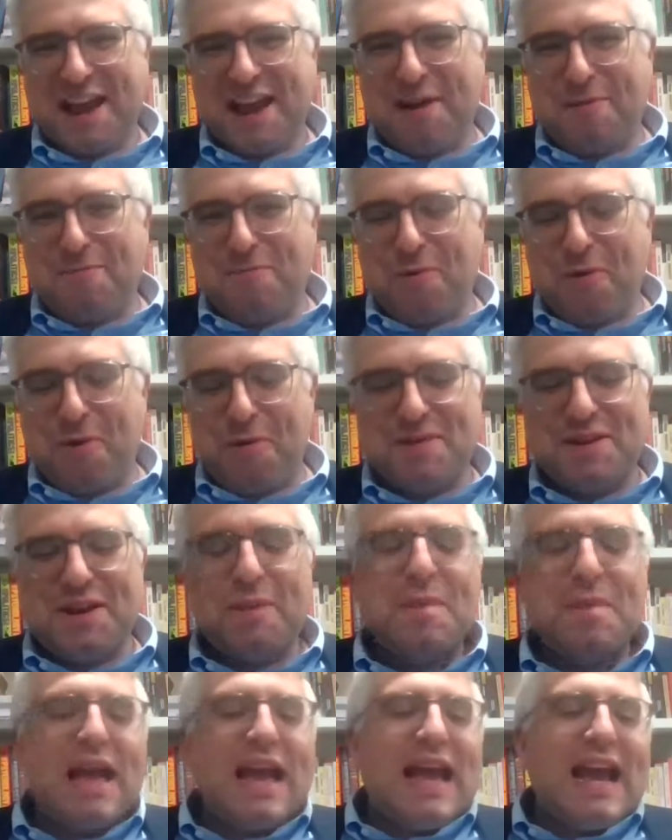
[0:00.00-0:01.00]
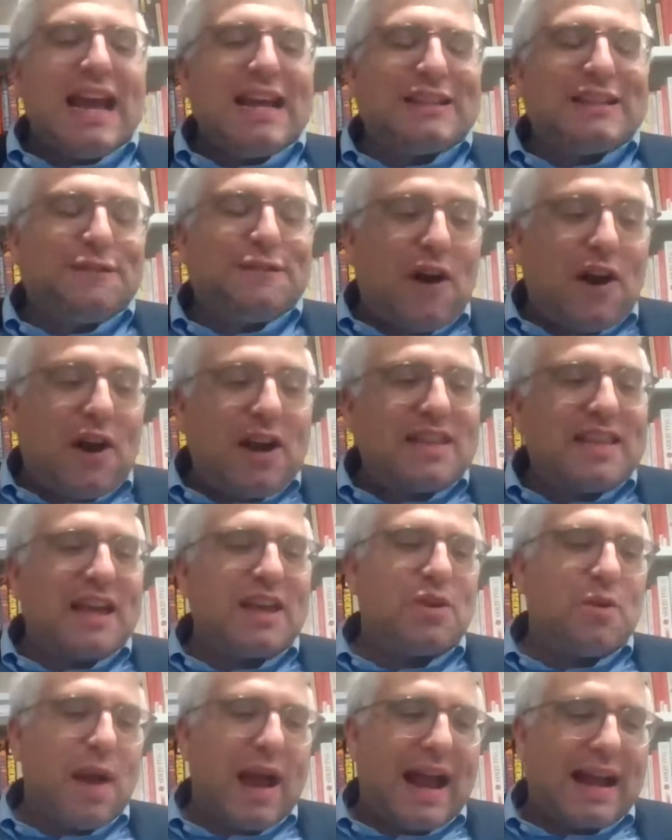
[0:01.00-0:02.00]
Airport minion. It's funny
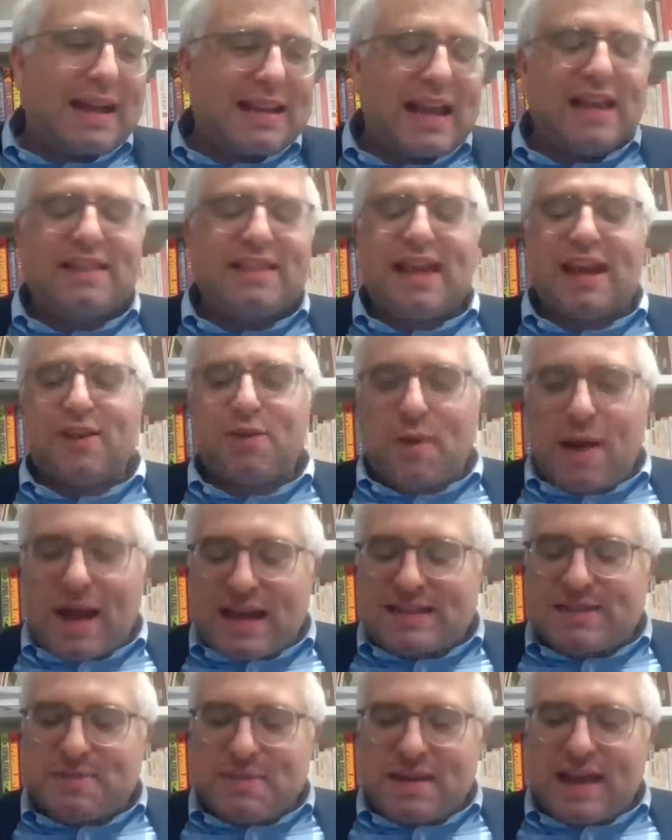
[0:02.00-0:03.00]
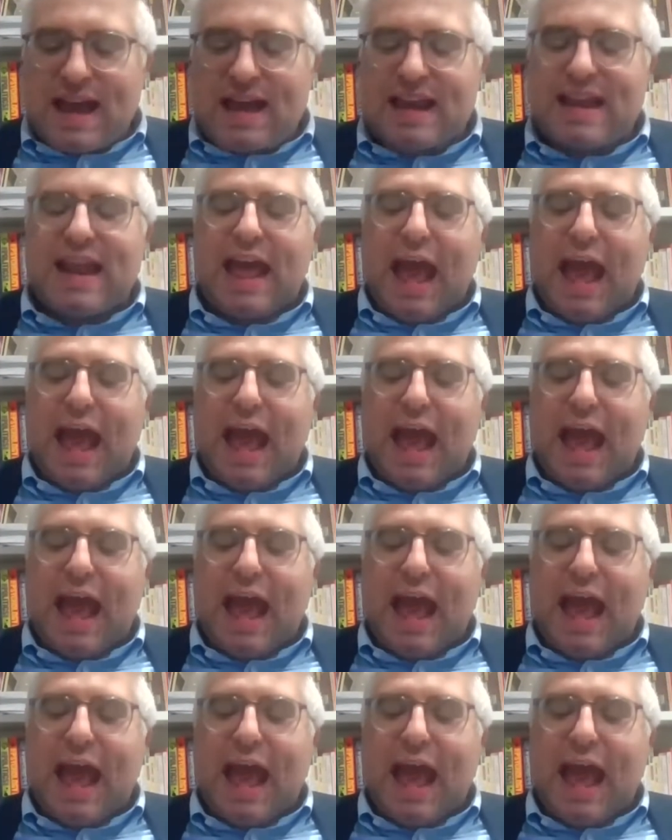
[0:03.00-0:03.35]
that you act that you asked me that.